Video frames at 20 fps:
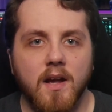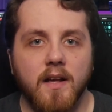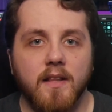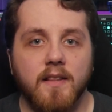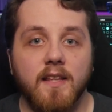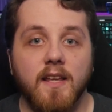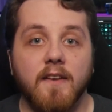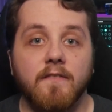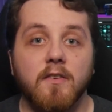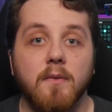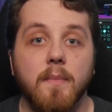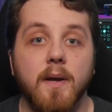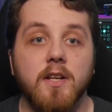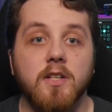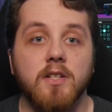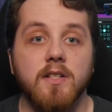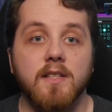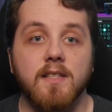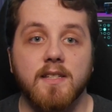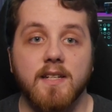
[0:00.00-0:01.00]
The
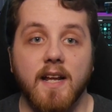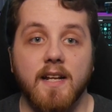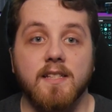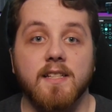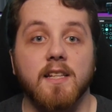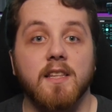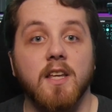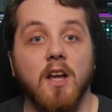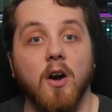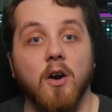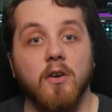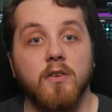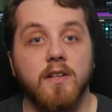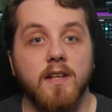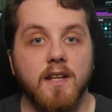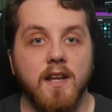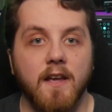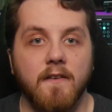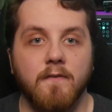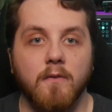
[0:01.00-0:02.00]
information states that the
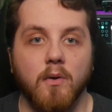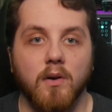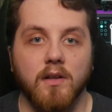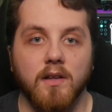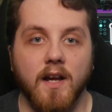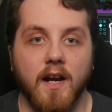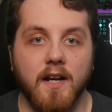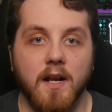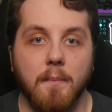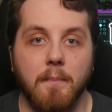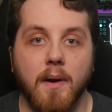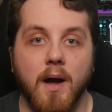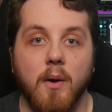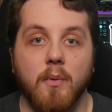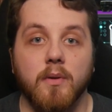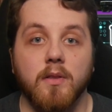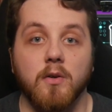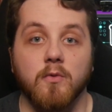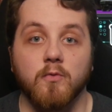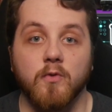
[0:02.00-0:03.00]
RDNA 4 lineup
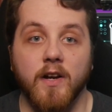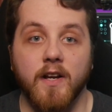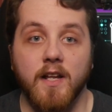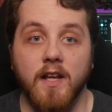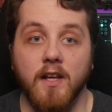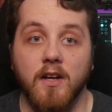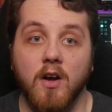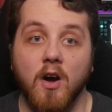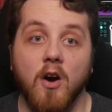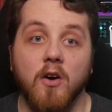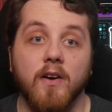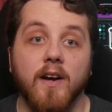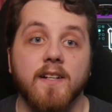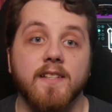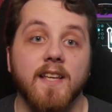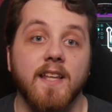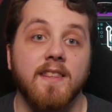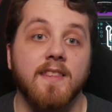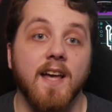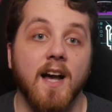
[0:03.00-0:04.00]
powering the Radeon
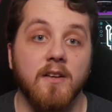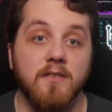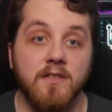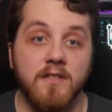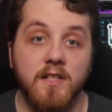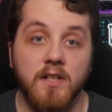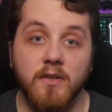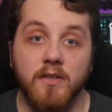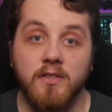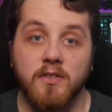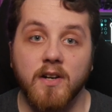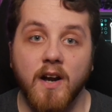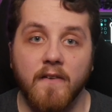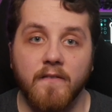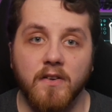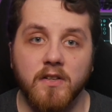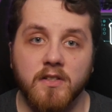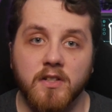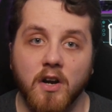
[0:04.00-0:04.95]
RX 8000 series graphics